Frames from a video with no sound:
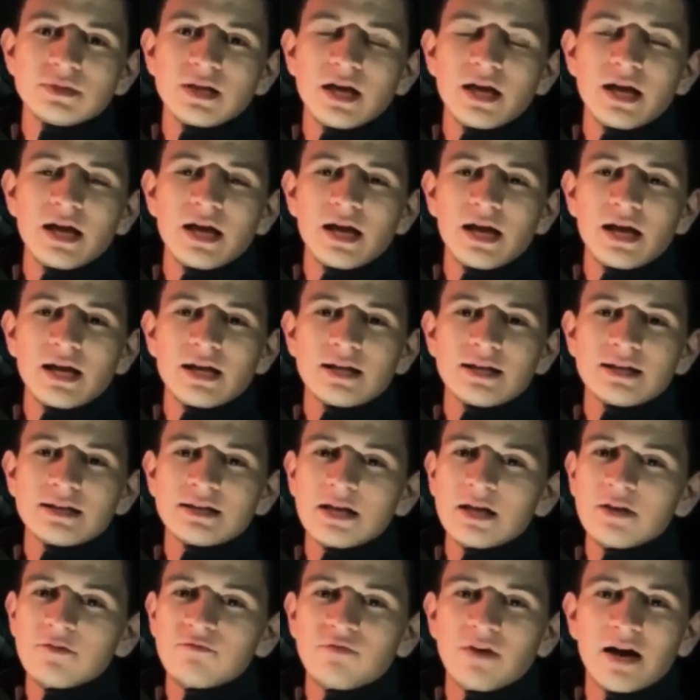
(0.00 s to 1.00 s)
and
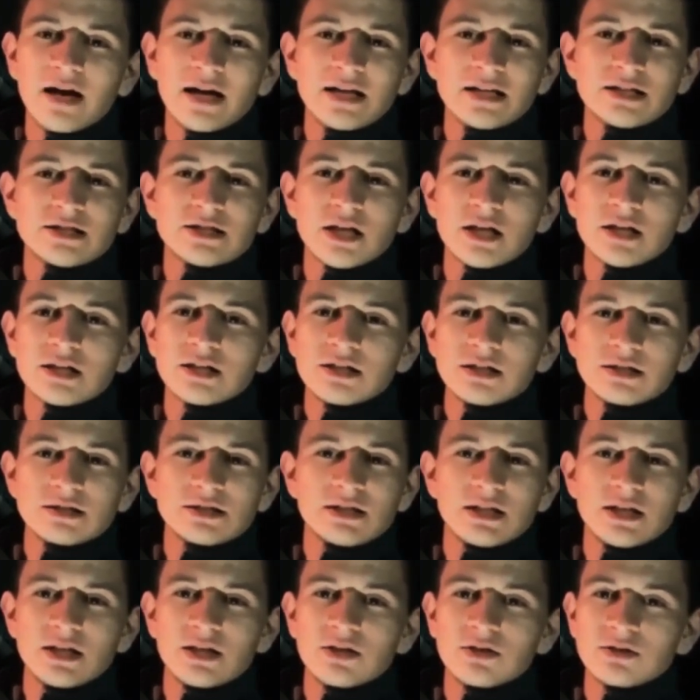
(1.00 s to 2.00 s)
they fight each other
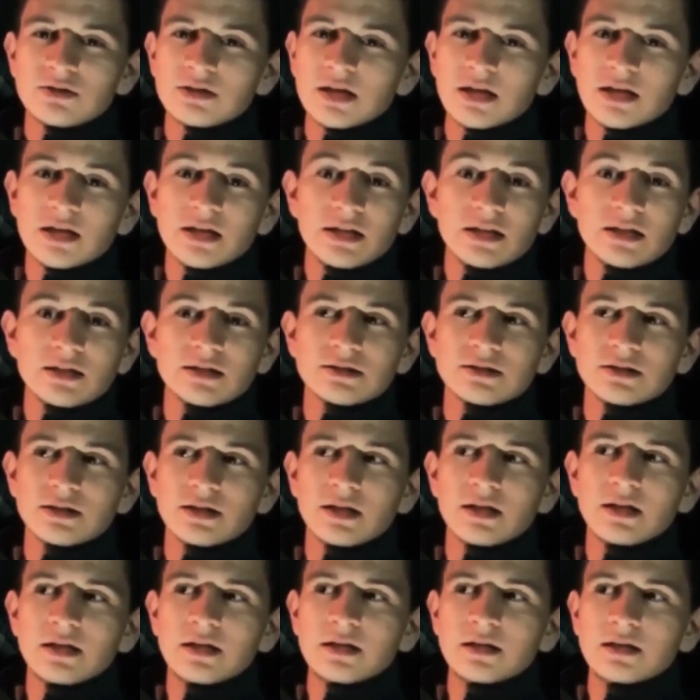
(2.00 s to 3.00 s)
until the end,
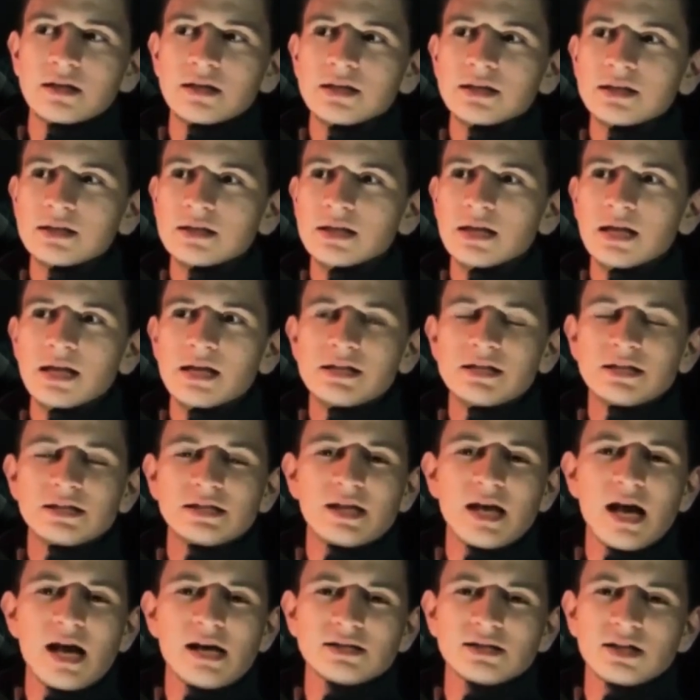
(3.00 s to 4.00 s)
and it just
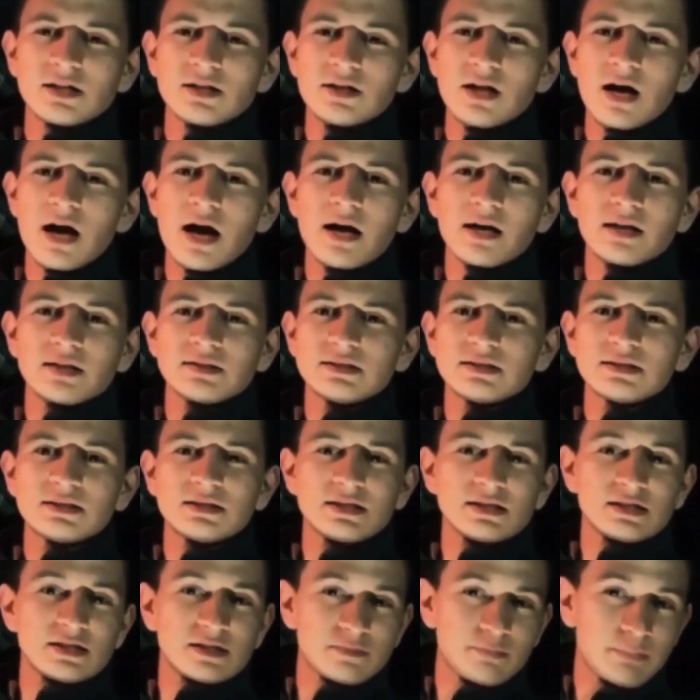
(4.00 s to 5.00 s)
has a lot of
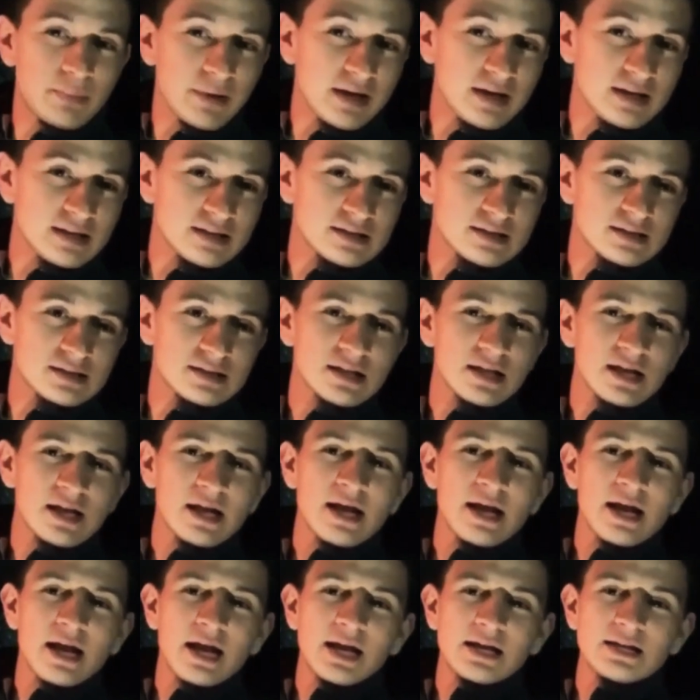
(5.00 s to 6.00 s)
suspense.
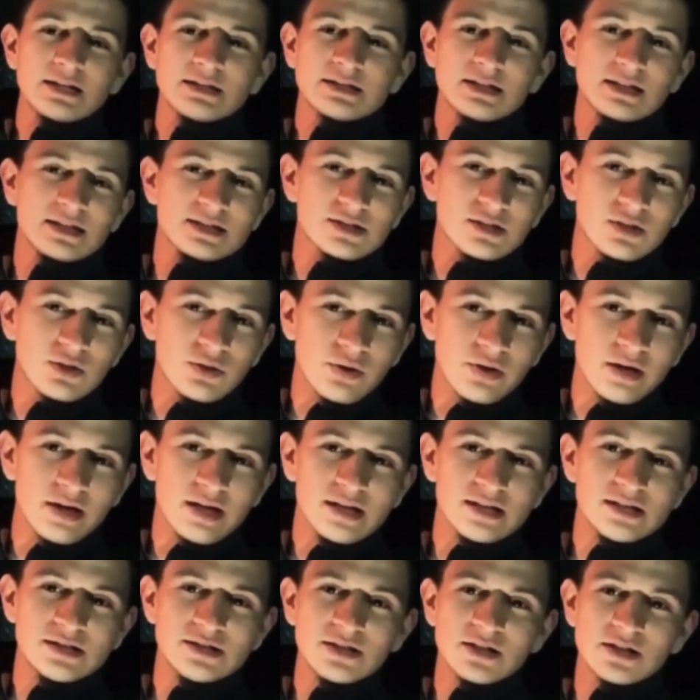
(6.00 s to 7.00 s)
It just gets
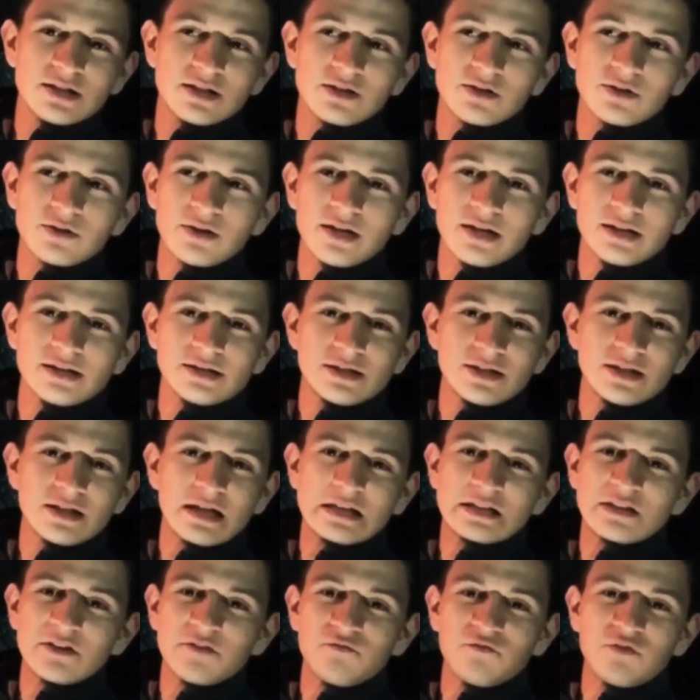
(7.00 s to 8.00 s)
crazier and crazier.
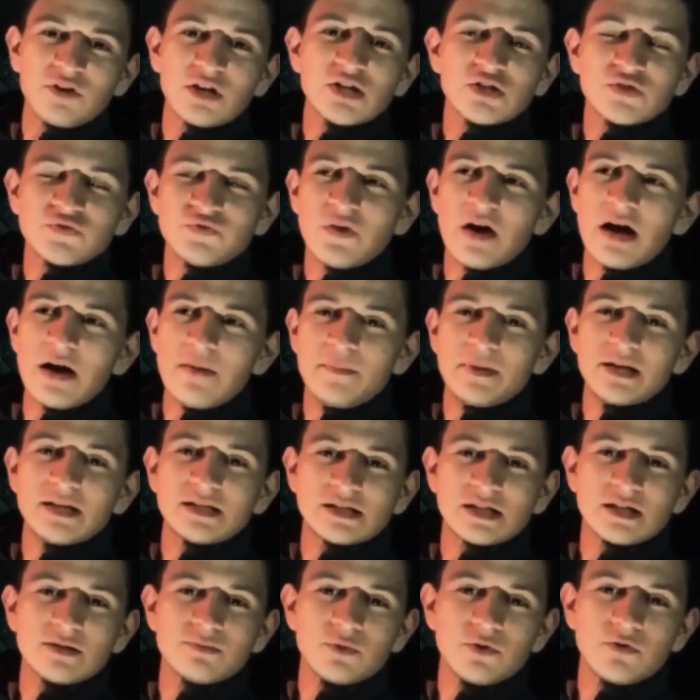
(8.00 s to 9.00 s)
Like the first five
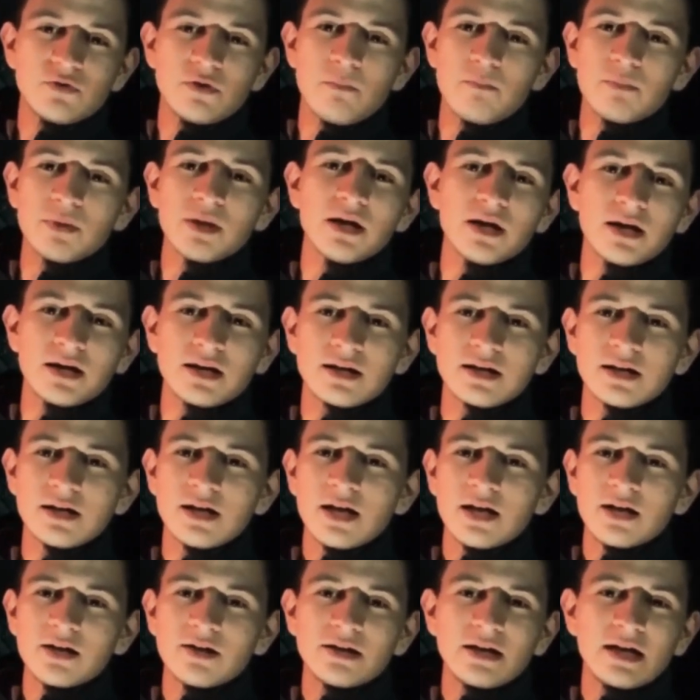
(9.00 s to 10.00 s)
minutes of the movie, blood,
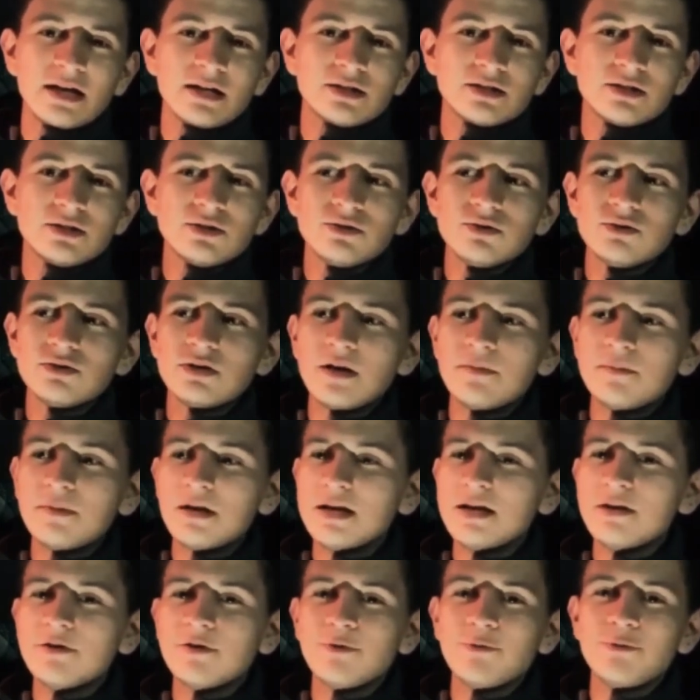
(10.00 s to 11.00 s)
you're like, dude, I'm
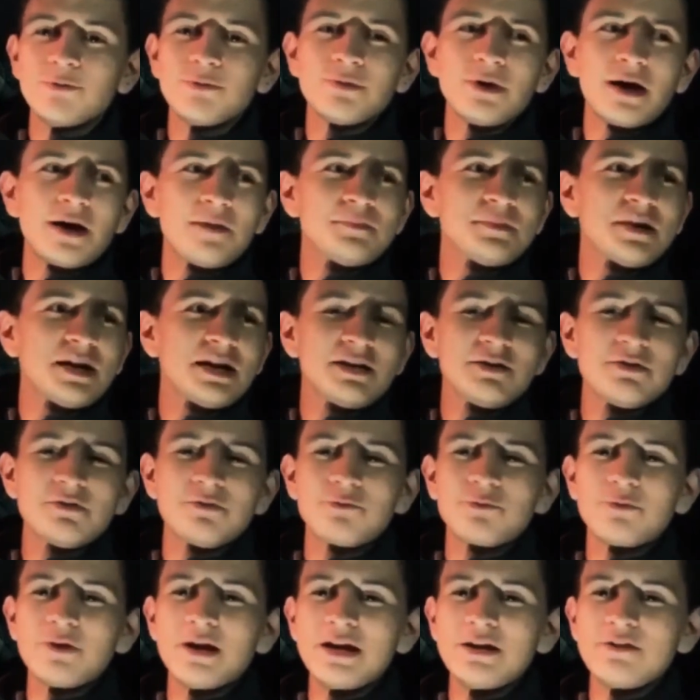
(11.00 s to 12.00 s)
not even I'm not
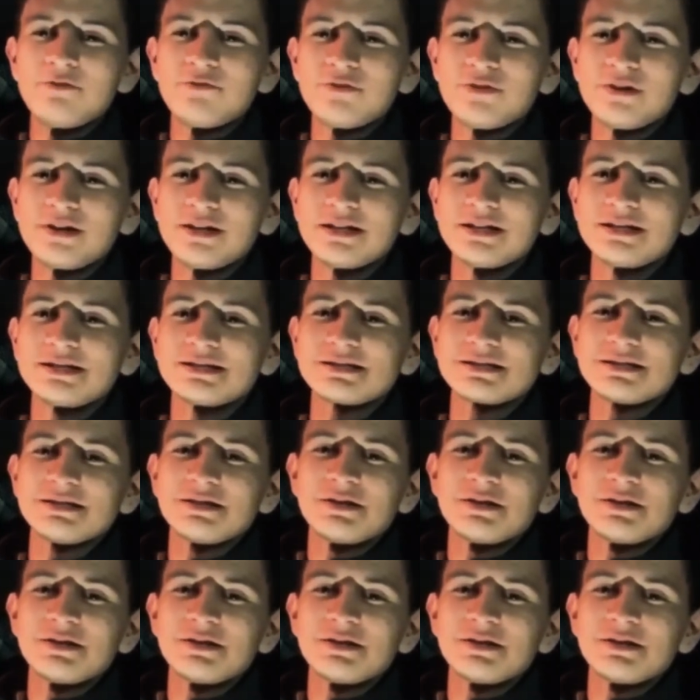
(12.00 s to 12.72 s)
even ready for this,